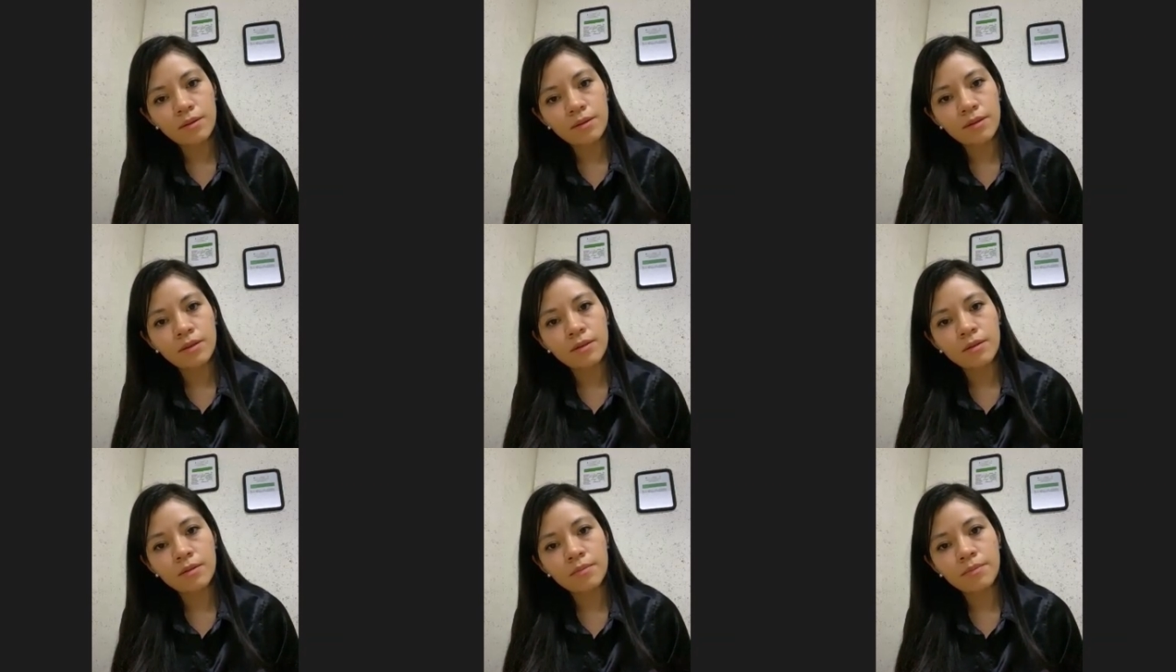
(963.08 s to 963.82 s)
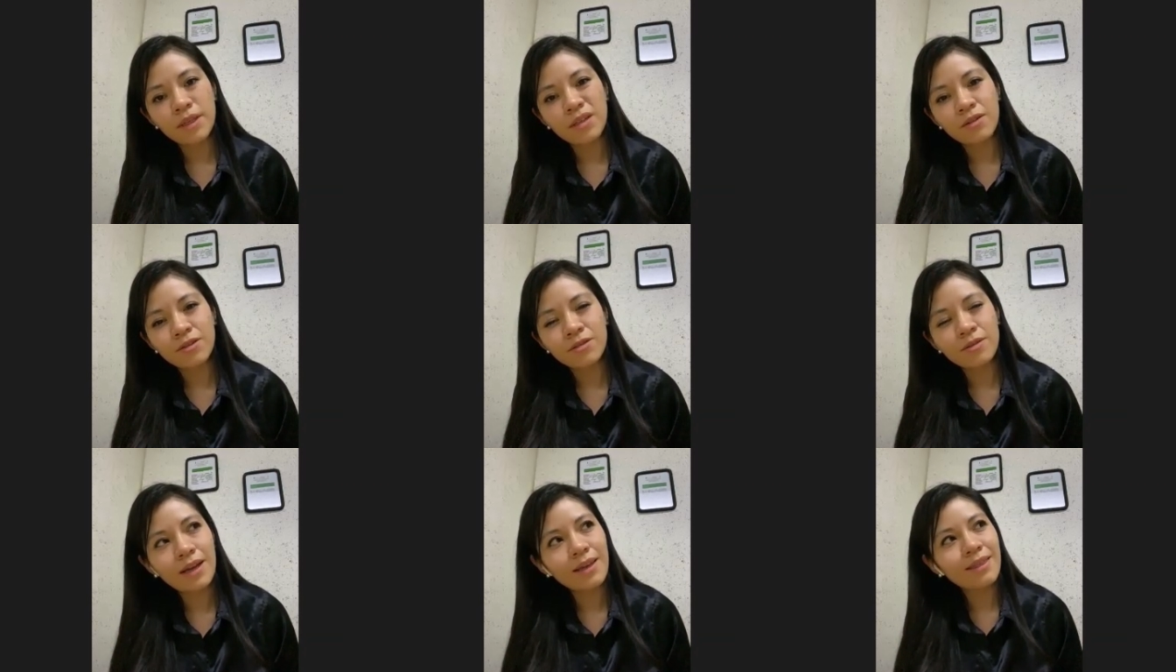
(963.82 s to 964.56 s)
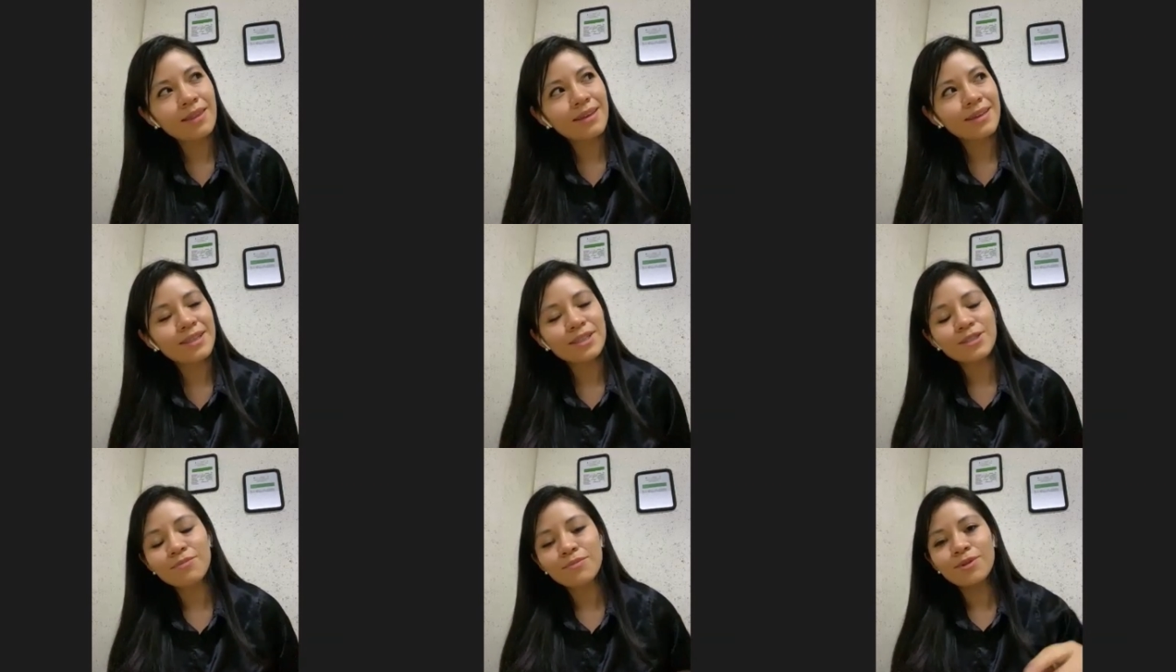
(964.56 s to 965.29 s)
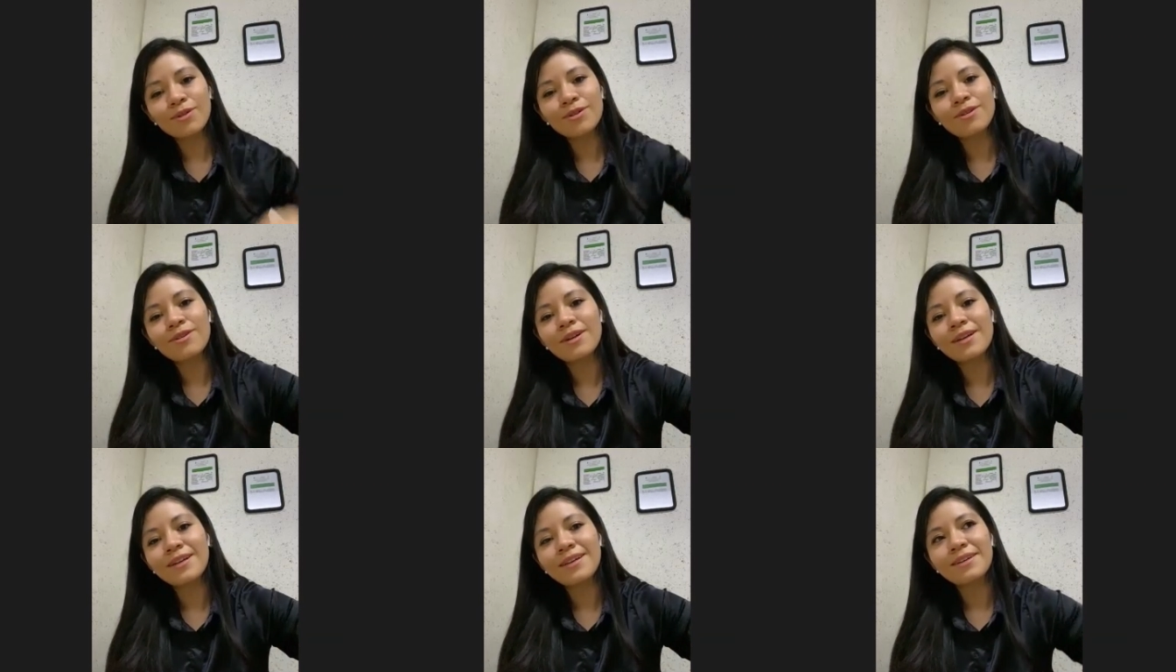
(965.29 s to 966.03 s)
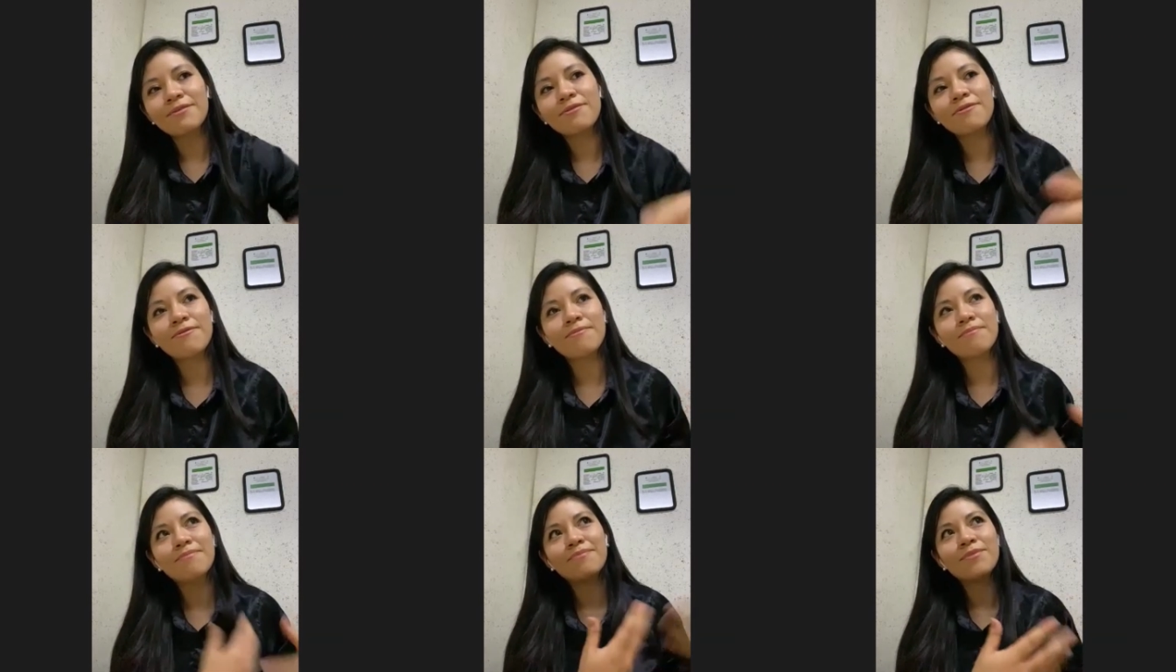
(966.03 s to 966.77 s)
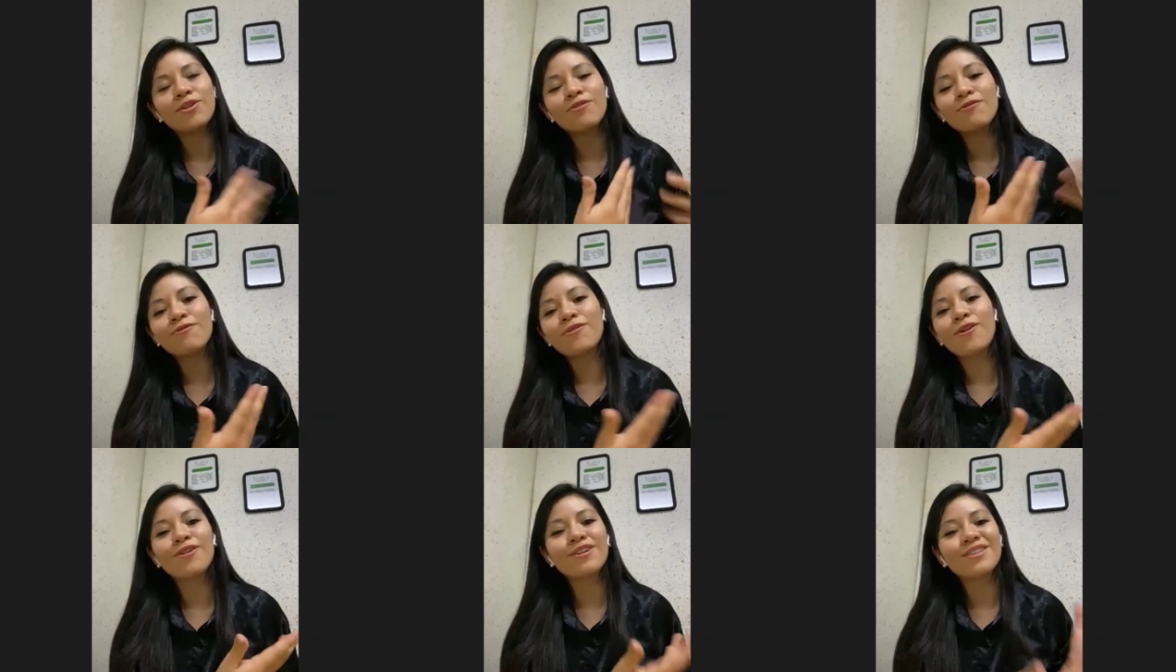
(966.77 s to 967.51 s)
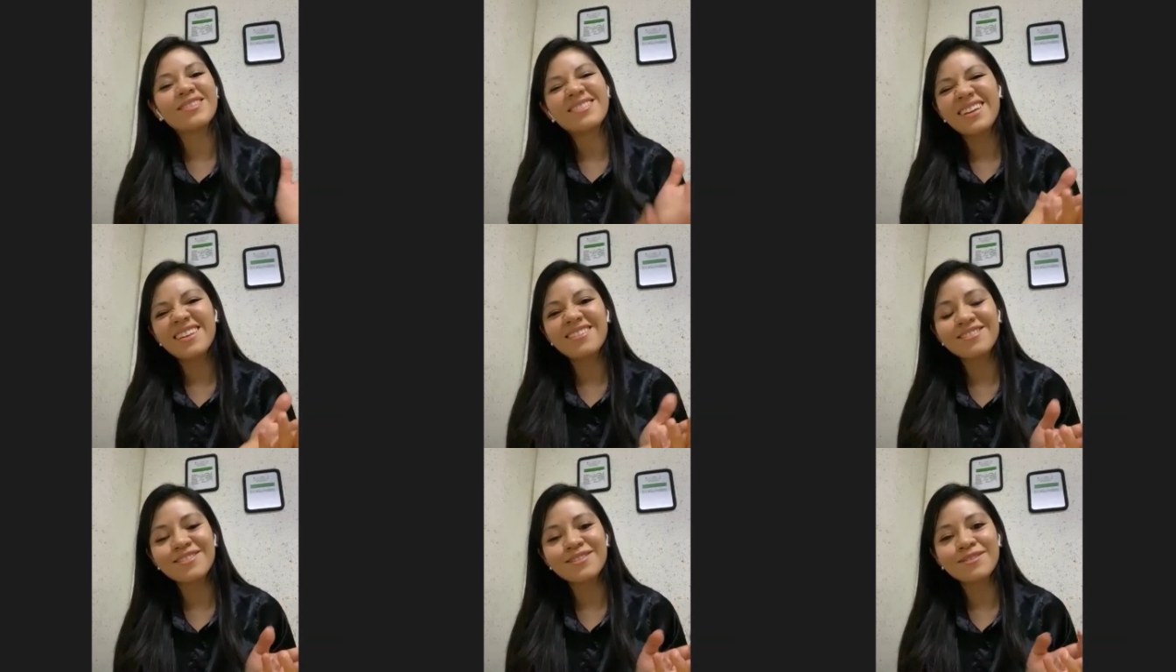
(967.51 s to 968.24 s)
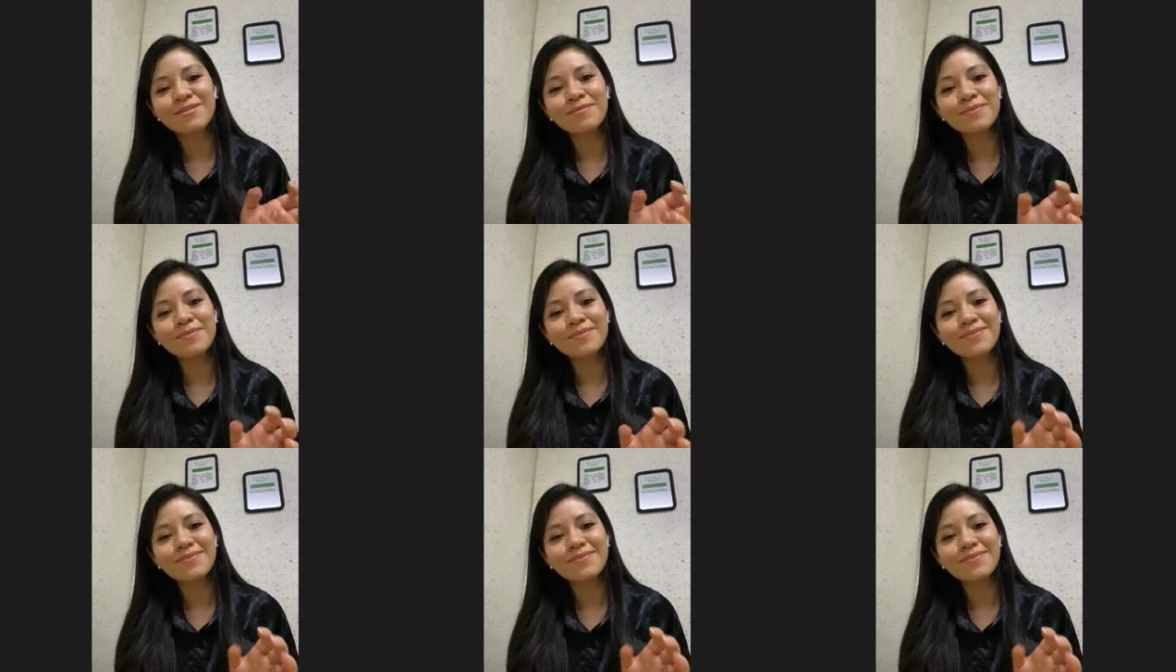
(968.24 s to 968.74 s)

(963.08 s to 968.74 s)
uh, because I think it's more uh, more fun i don't know yeah